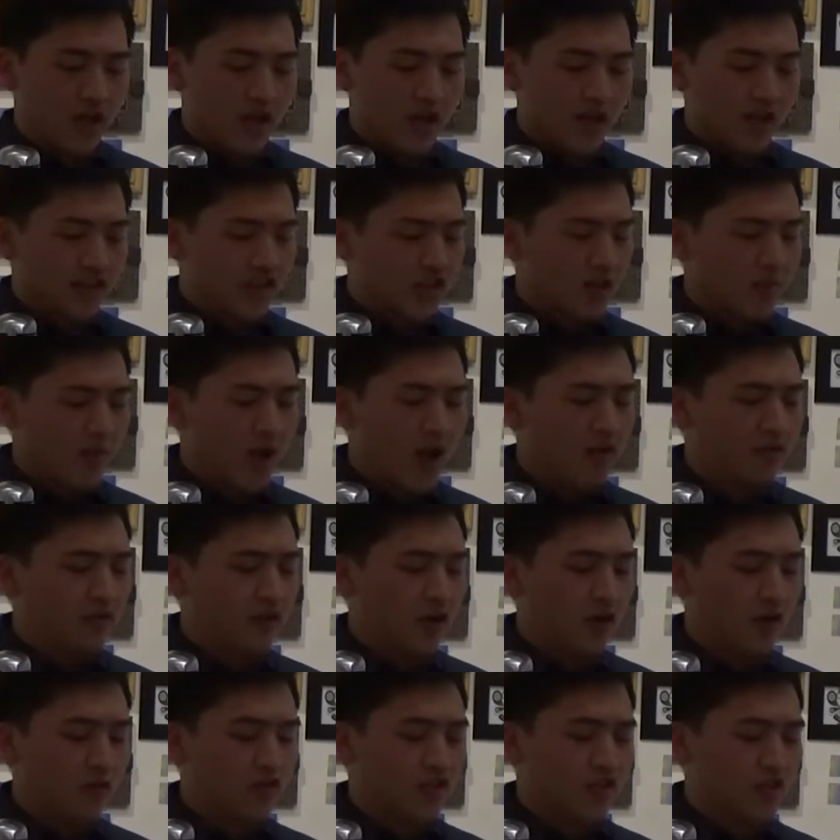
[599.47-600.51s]
somehow
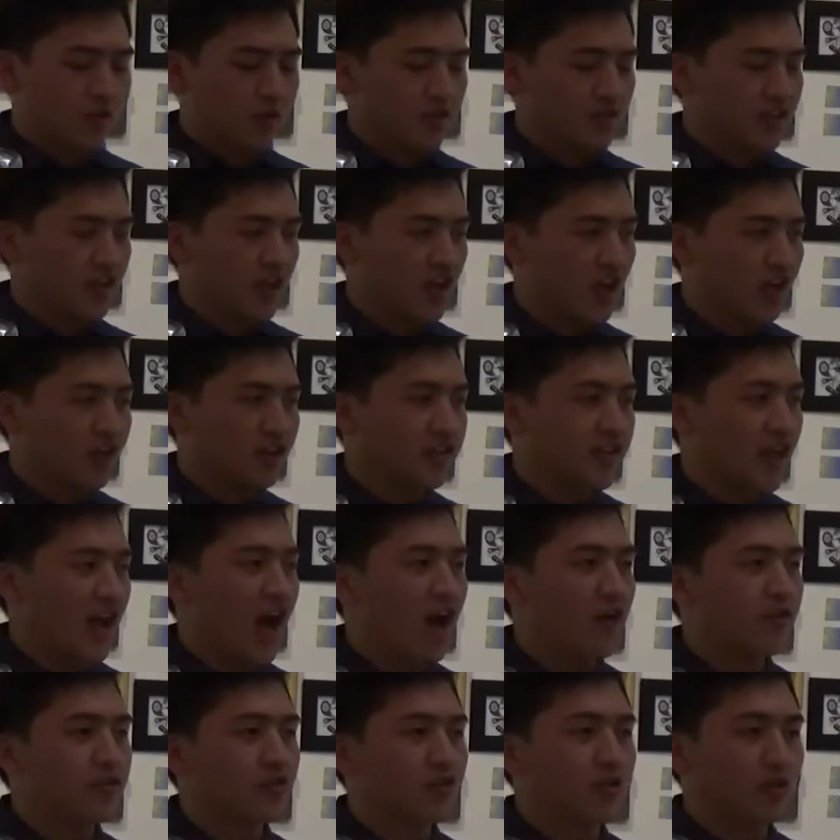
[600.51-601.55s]
known she was the Ang's
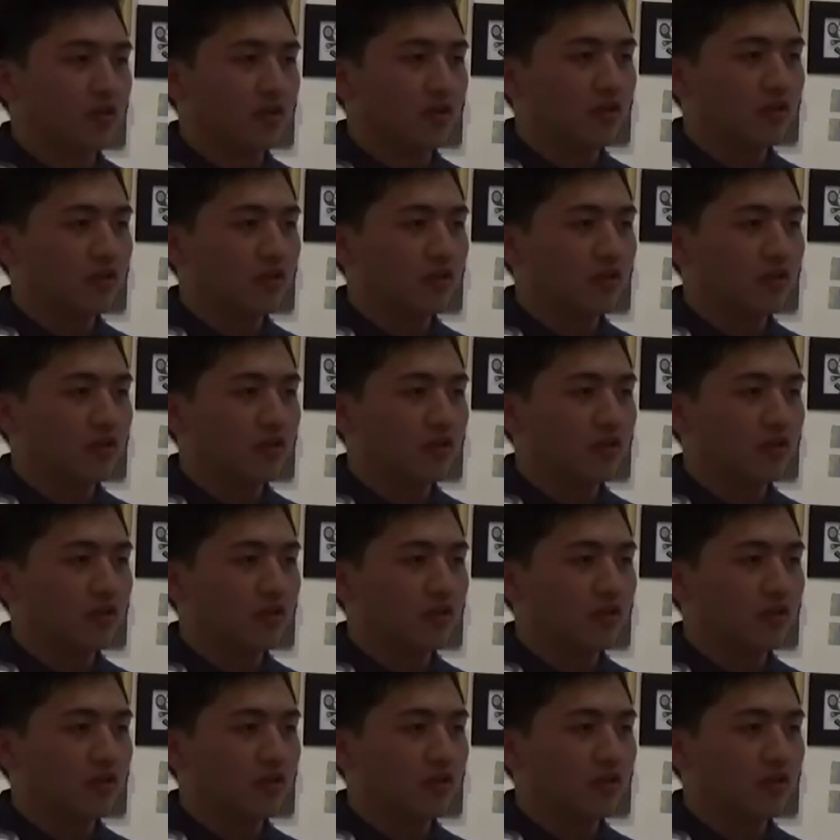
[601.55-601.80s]
house girl.